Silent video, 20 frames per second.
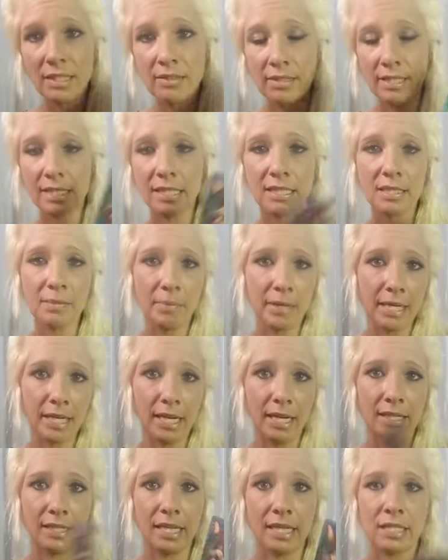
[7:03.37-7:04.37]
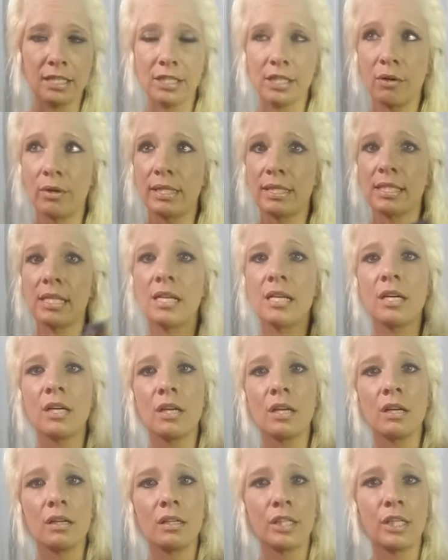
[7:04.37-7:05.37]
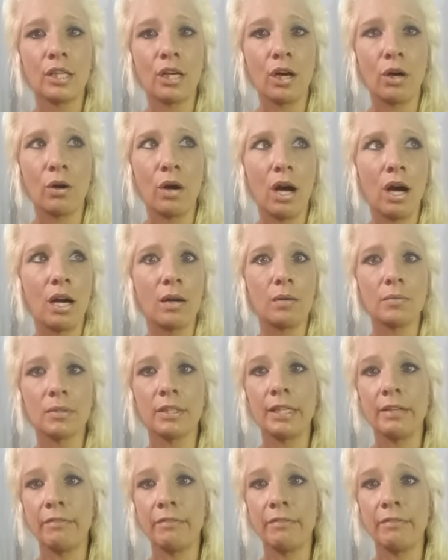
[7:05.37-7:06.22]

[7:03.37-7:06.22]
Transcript: This is a big ending, so it's, you know, um,